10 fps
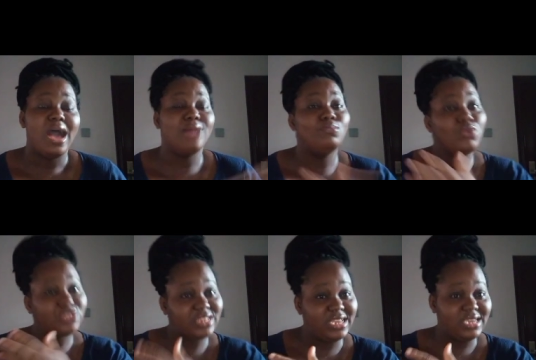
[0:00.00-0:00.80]
and
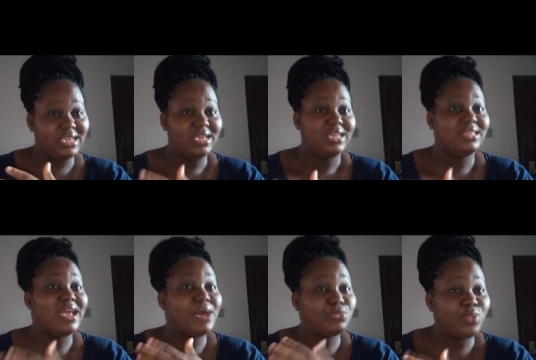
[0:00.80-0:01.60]
mostly the
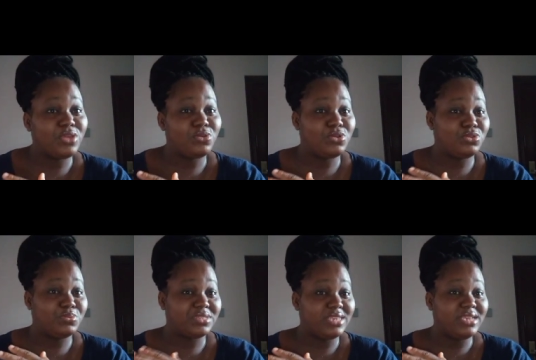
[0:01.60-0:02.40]
apps where you're going to
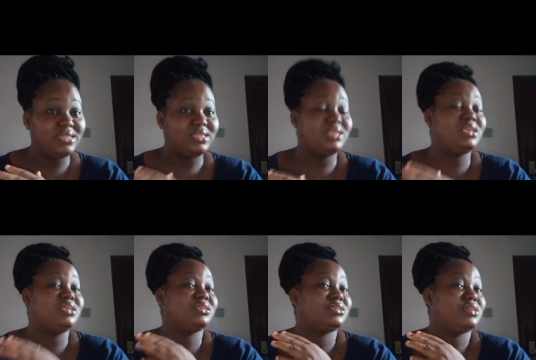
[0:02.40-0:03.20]
be seeing
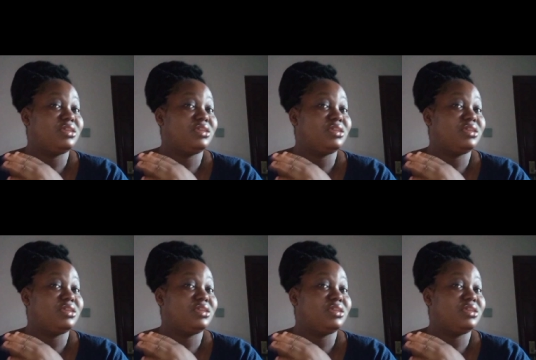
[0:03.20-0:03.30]
these